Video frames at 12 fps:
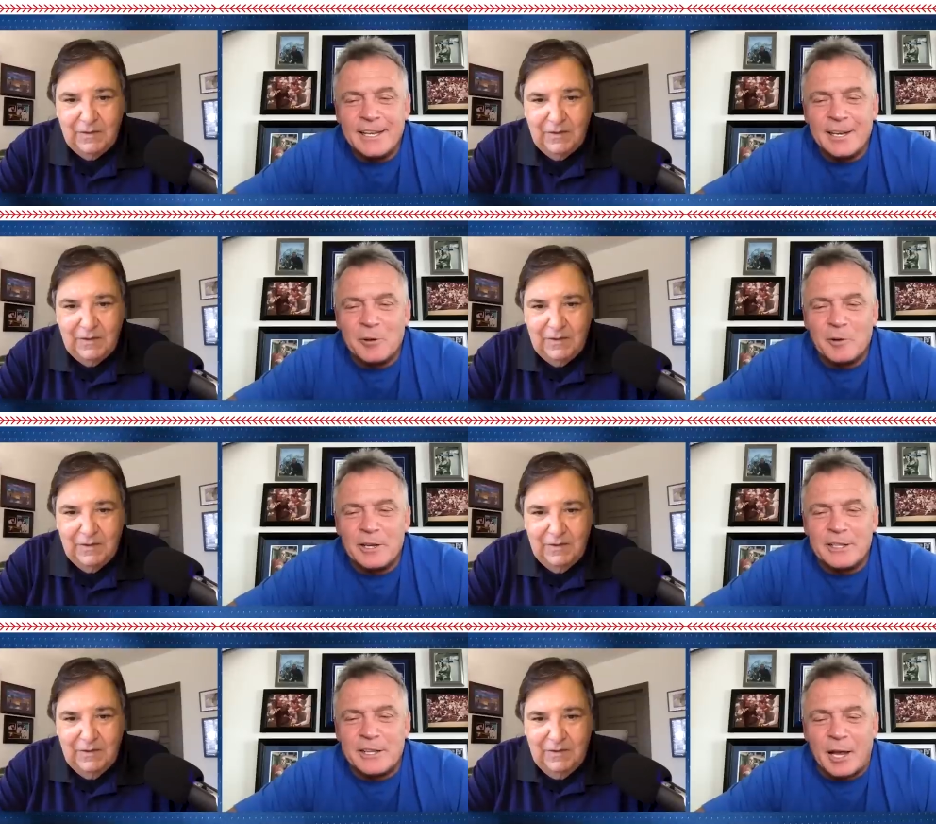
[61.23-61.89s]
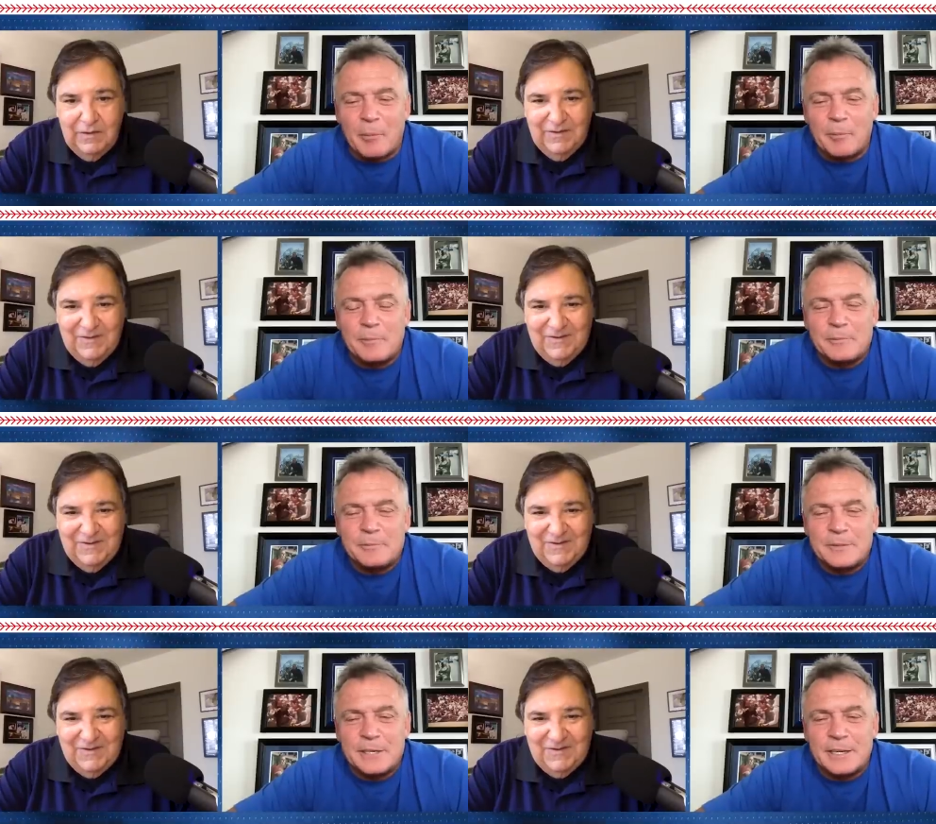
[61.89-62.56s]
Speaker 1: you know, one of the top
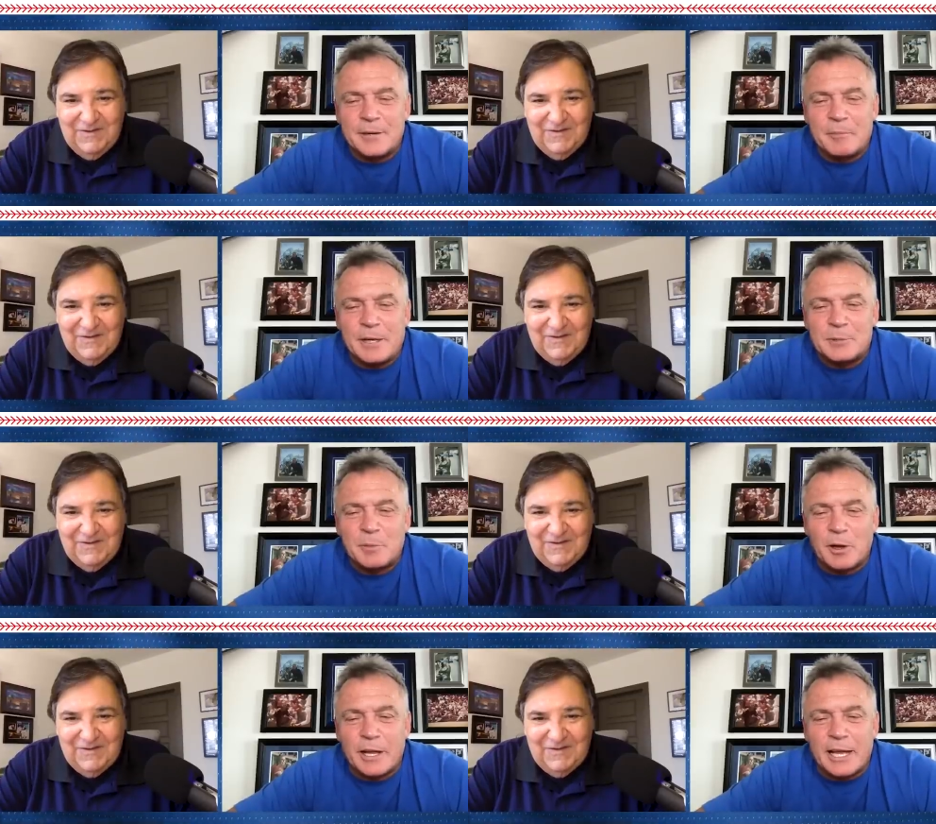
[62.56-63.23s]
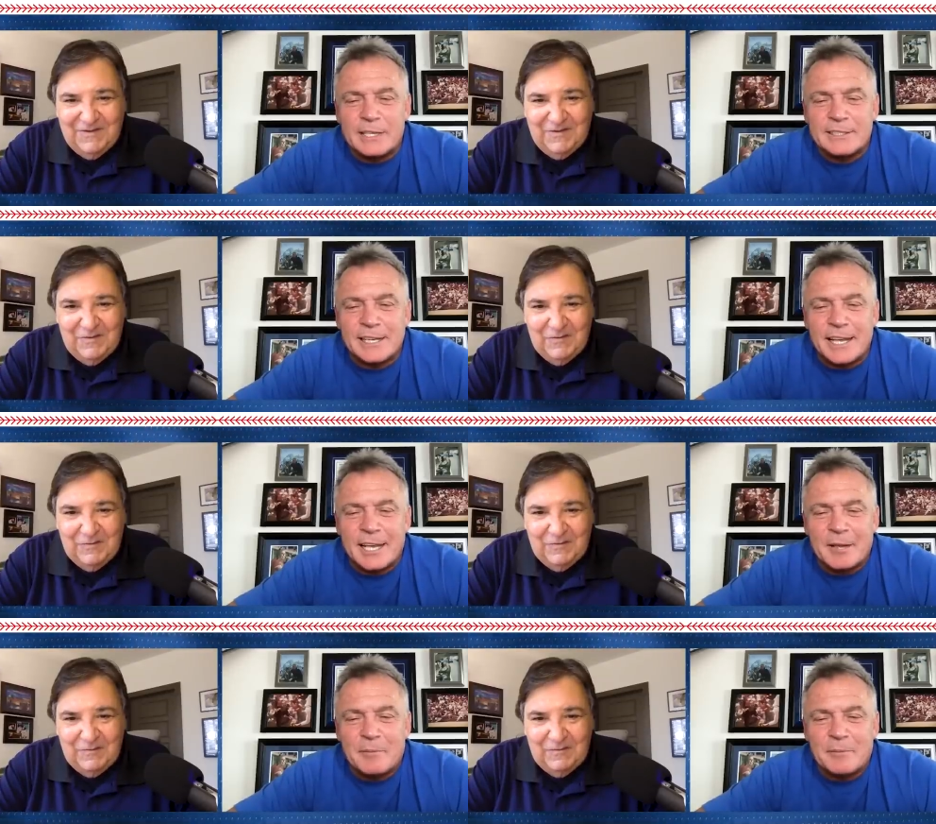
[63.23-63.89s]
uh, baseball guys in the
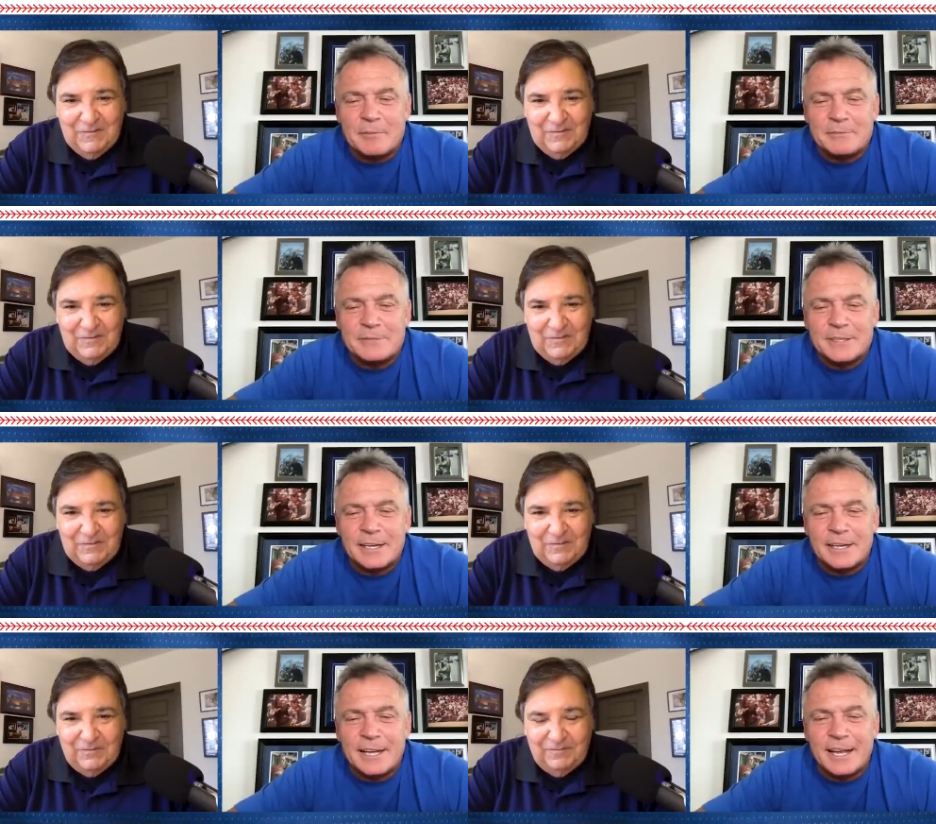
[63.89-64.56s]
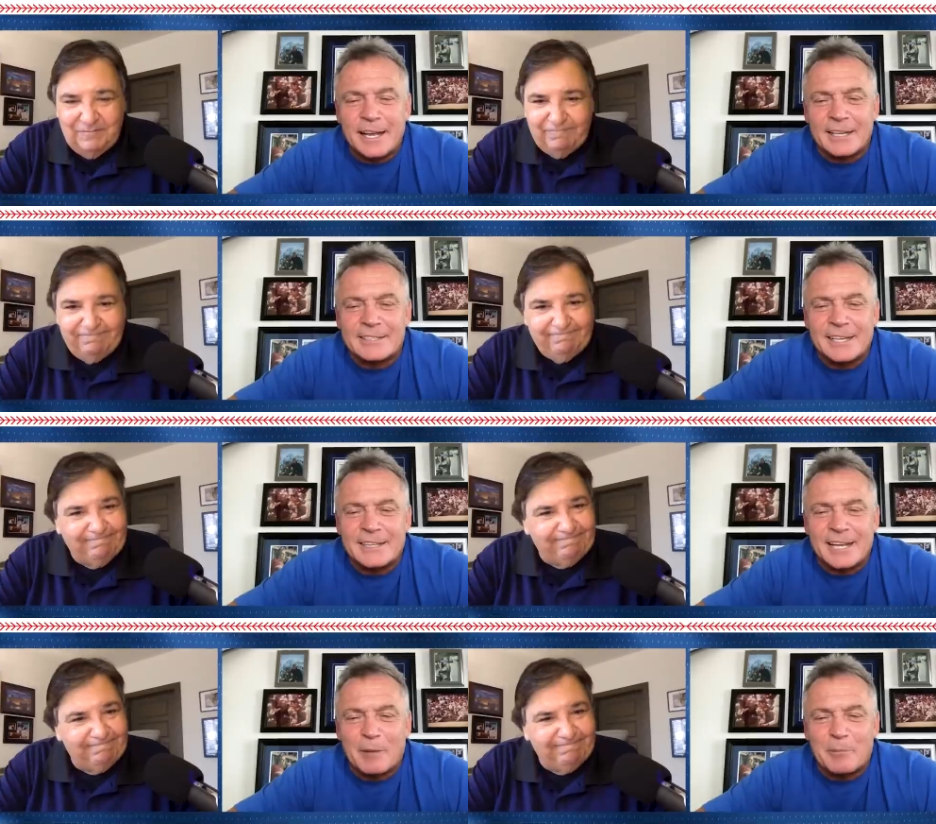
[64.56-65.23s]
game, uh, Alex
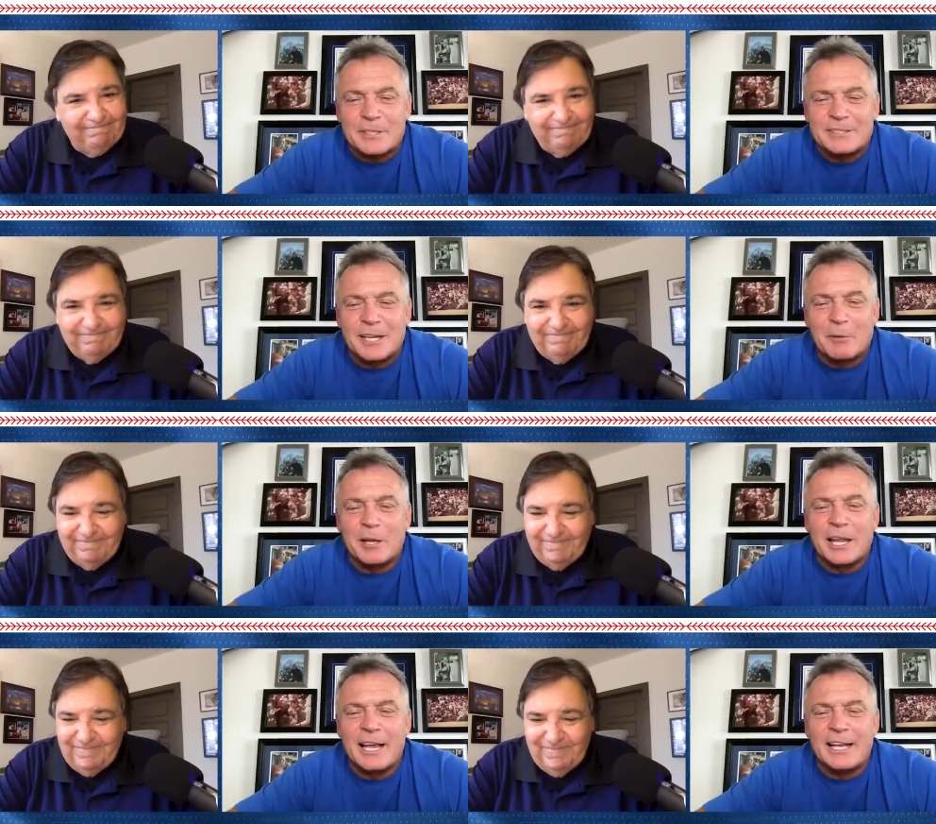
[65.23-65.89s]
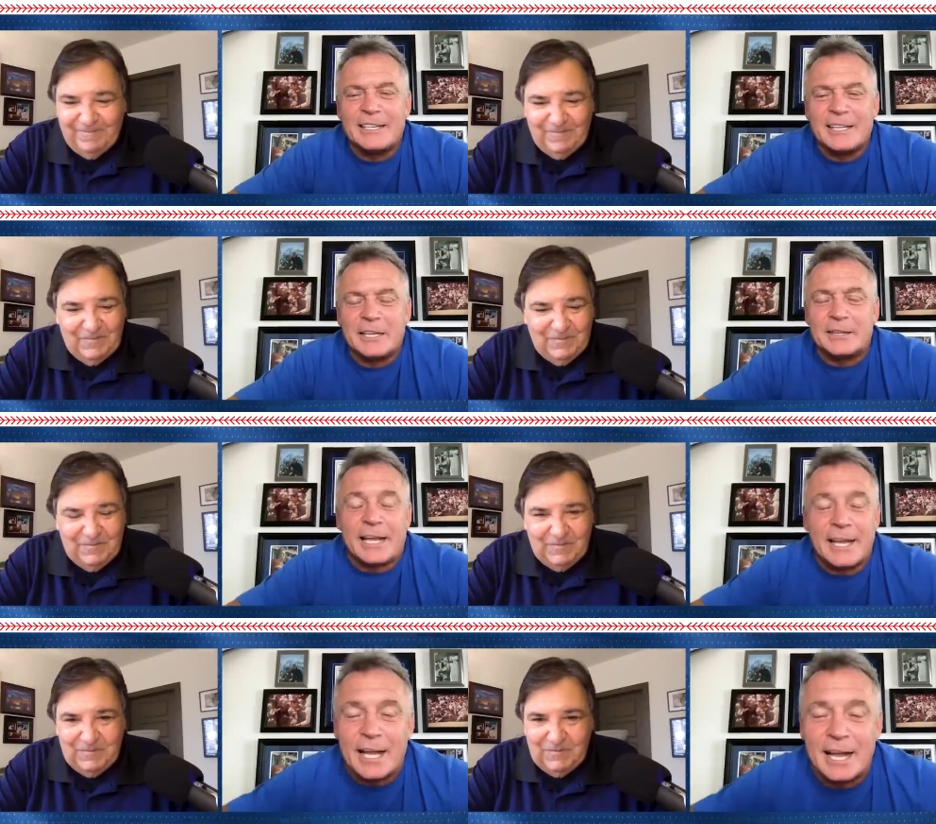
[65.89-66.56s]
Anthopoulos, double A.
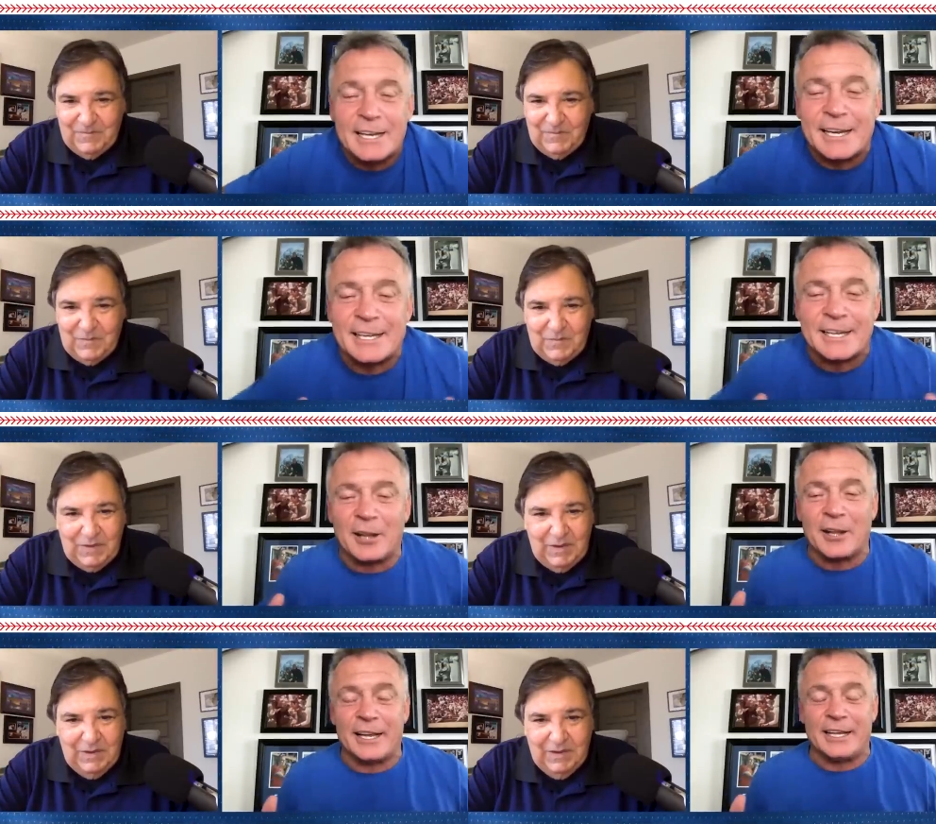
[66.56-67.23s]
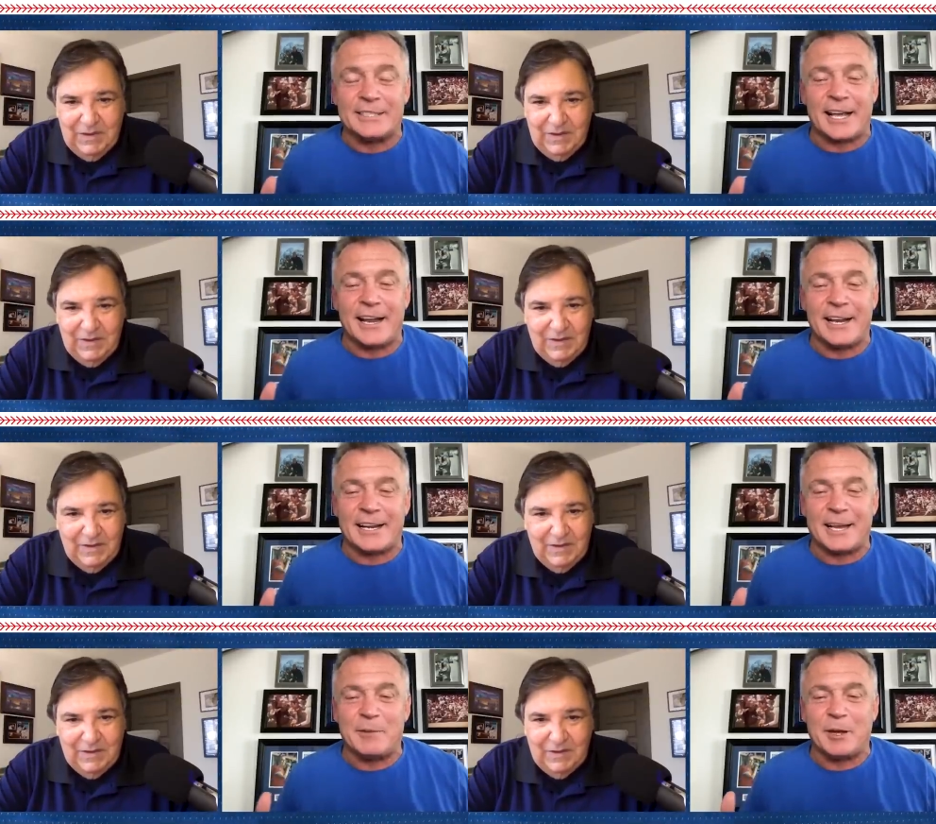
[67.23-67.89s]
Thank God you can call. He's got a
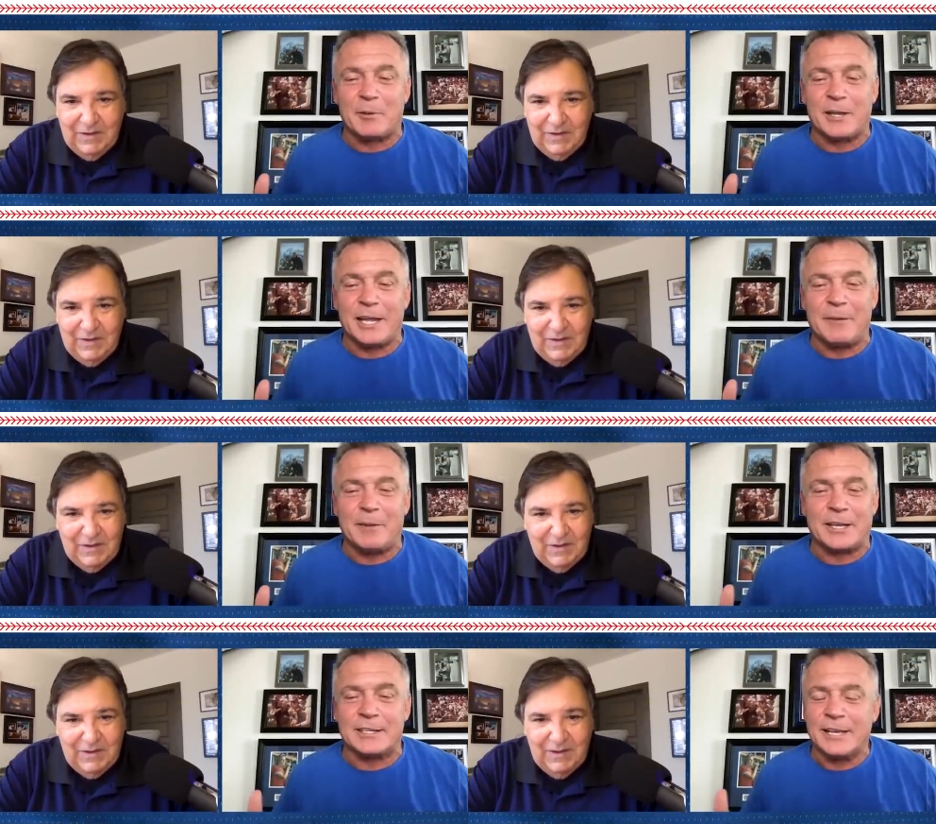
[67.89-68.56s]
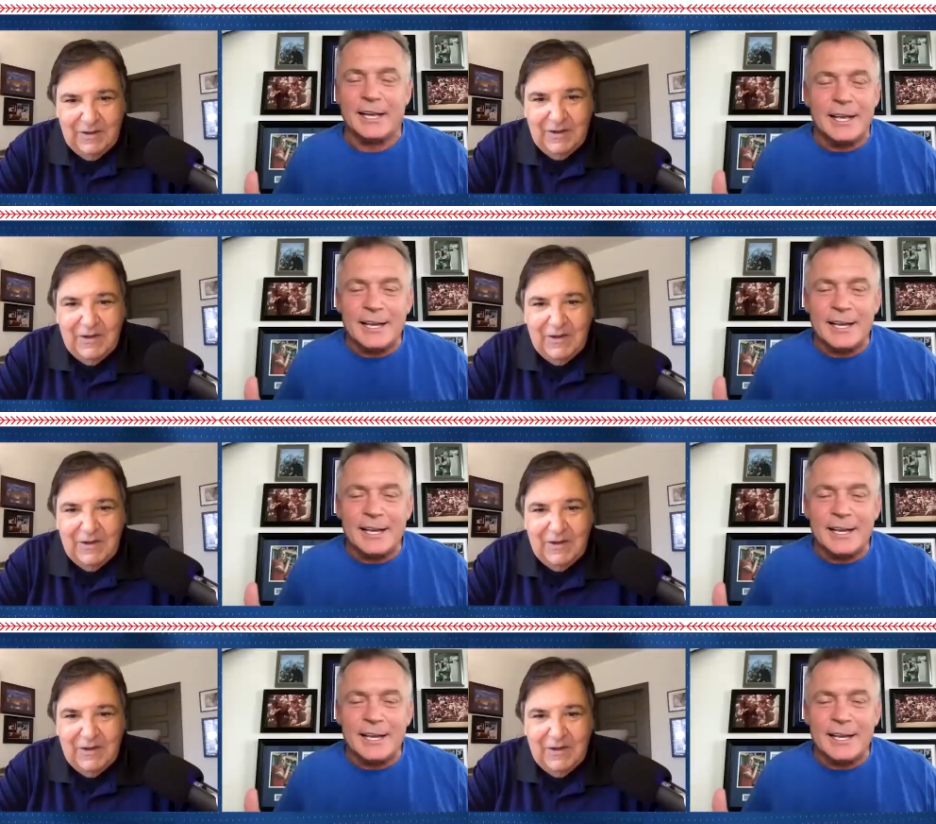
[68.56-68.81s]
nickname, double A, because you